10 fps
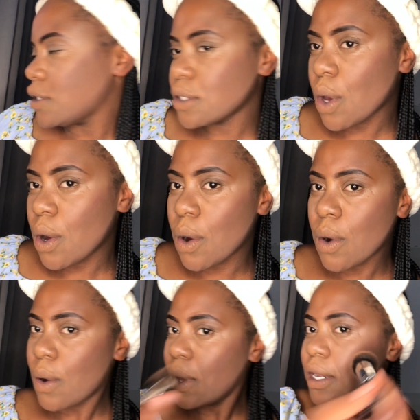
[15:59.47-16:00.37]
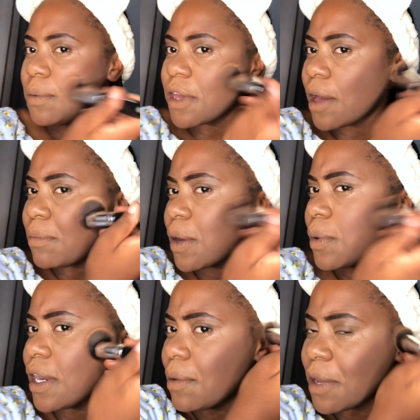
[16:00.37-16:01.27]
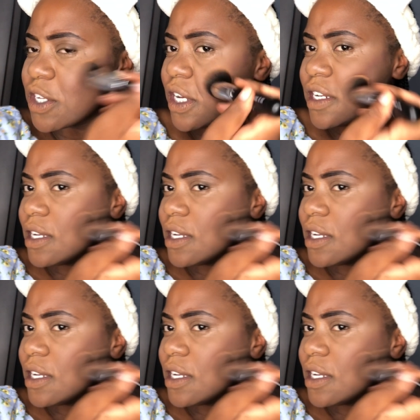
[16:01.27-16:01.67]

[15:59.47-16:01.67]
So, let me come back when I'm actually